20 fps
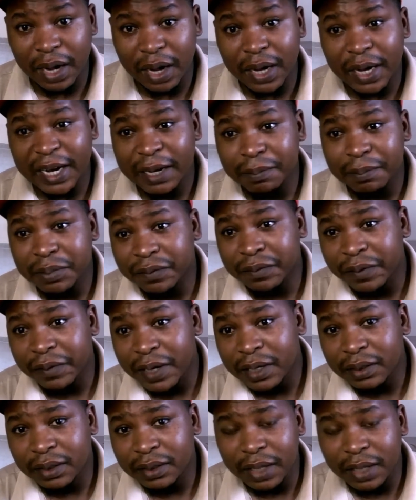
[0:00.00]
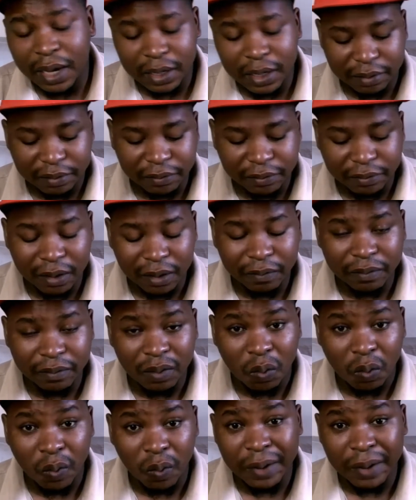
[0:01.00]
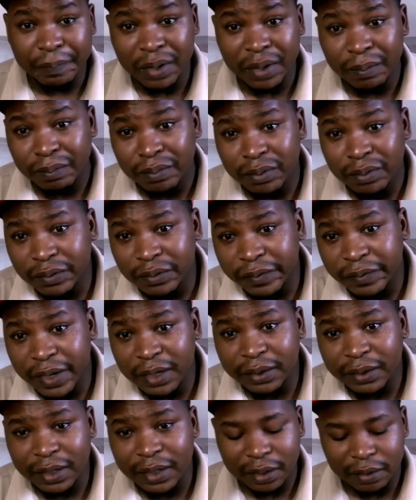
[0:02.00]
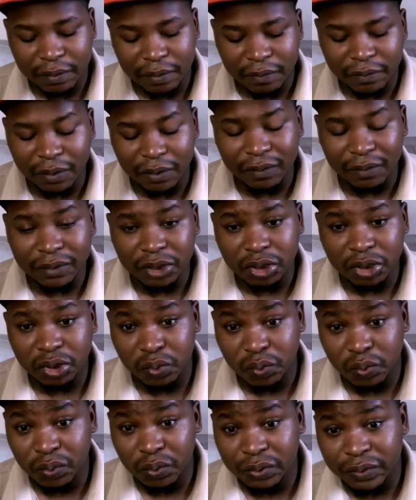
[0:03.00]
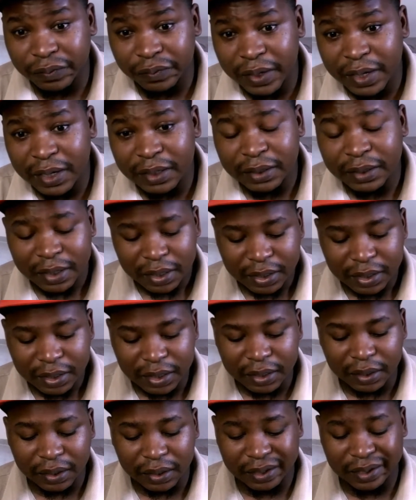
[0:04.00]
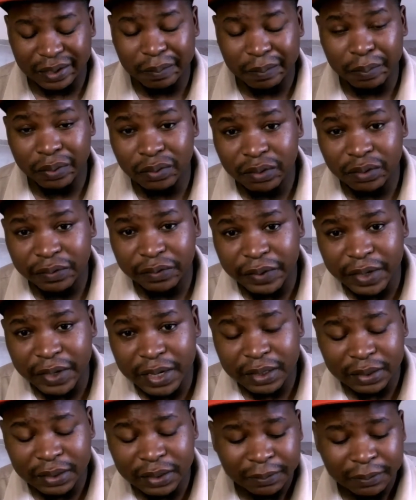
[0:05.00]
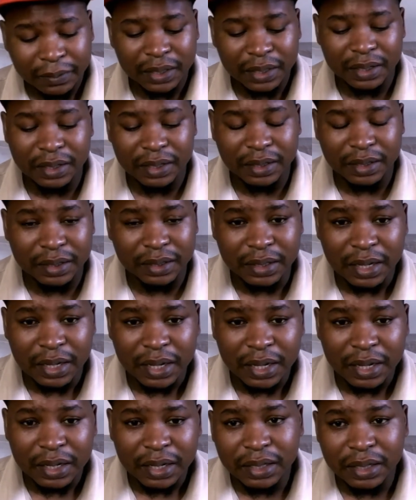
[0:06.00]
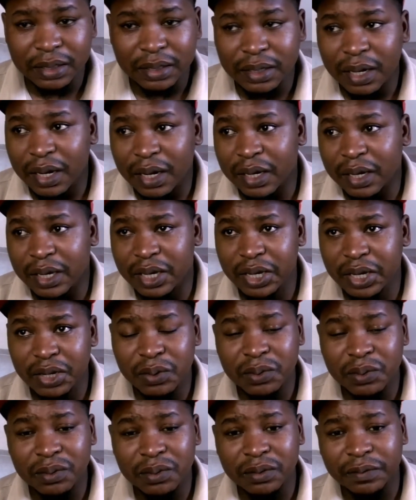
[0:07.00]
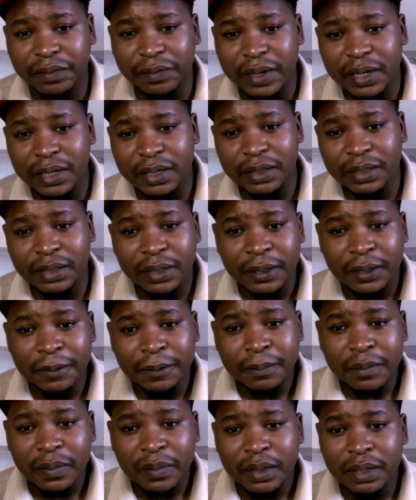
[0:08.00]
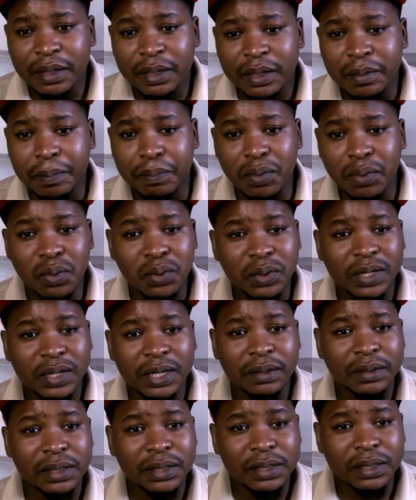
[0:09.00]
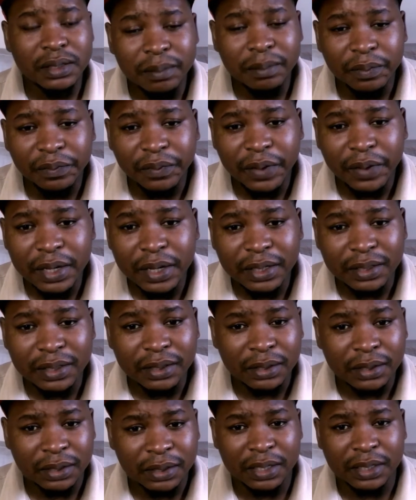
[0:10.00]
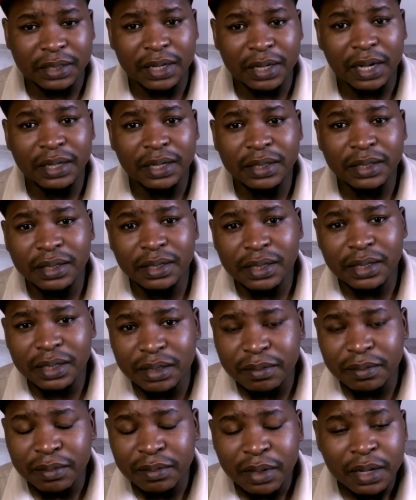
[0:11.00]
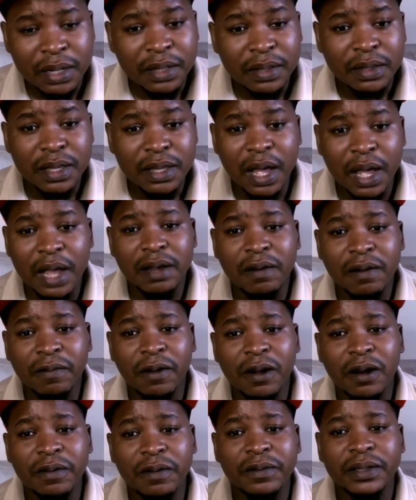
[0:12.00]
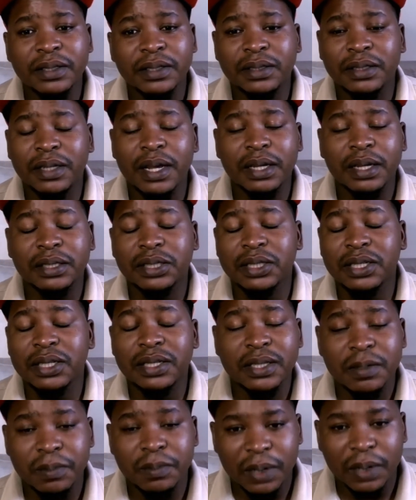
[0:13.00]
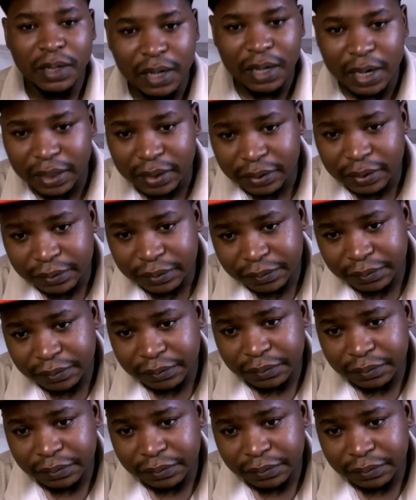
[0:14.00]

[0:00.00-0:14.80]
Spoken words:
Arabs' faith. They are involved in white people's faith. They are involved in Jews' faith, in Hebrews' faith, in Hindus' faith, in Buddhism faith, in Satanism. They are involved in. They are just a makar.